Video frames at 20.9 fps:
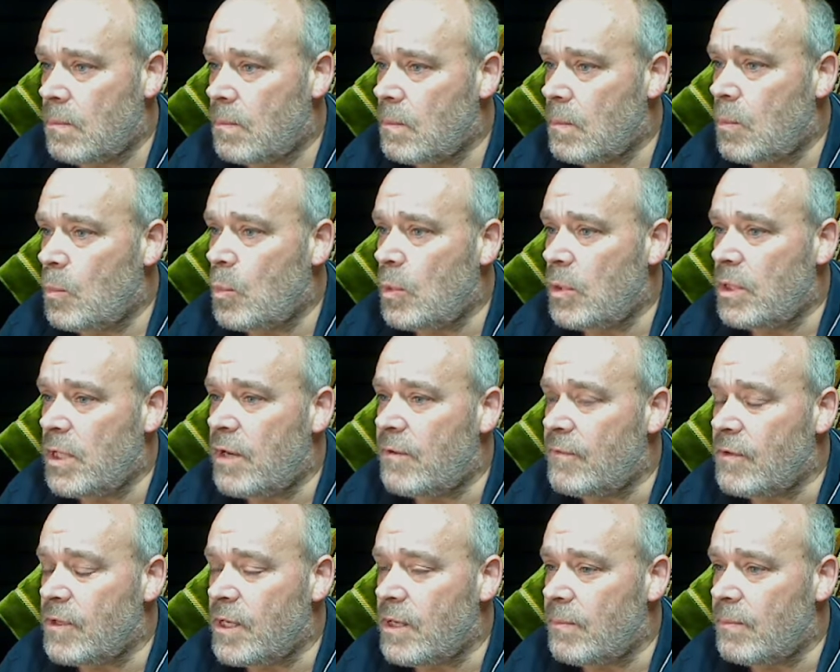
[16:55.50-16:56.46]
we'll never
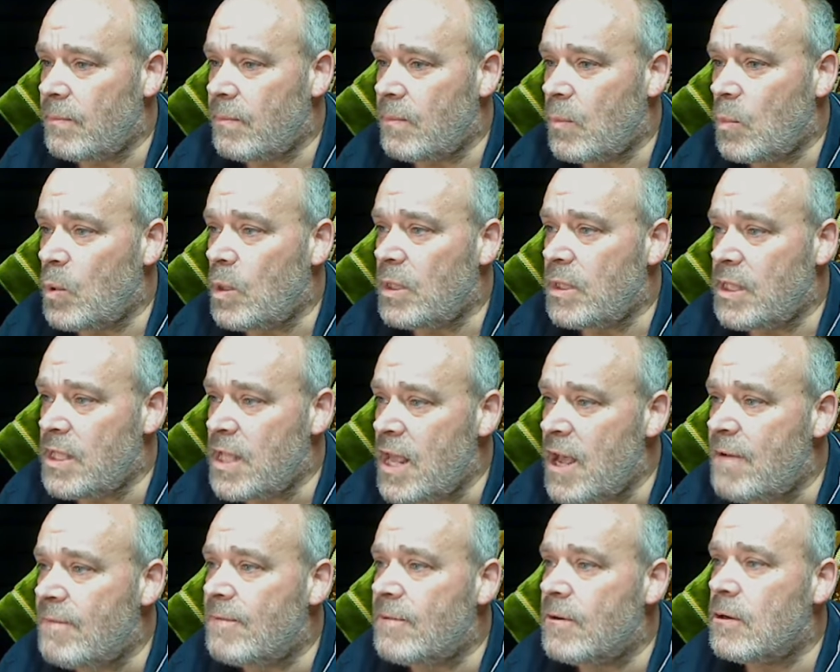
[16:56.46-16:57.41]
get, we'll
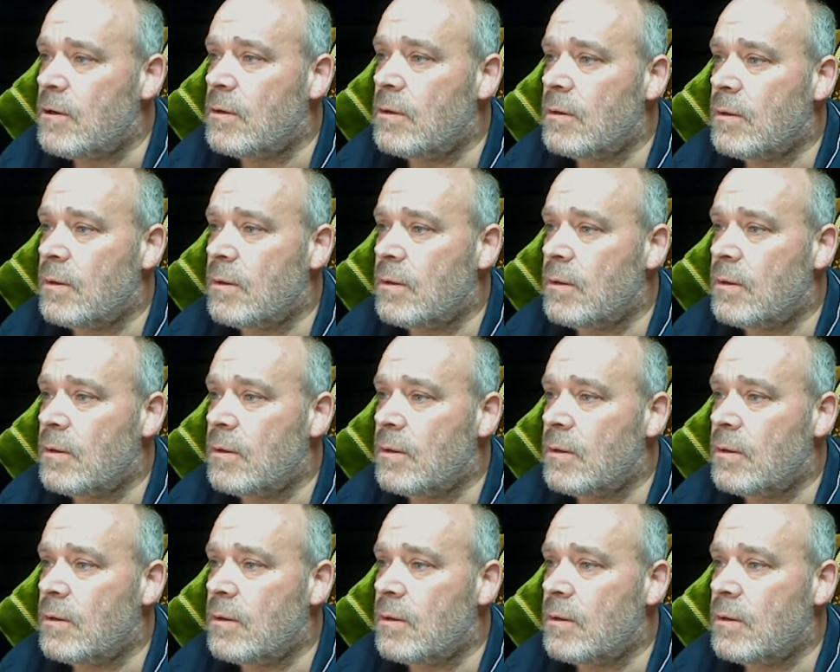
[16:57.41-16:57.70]
never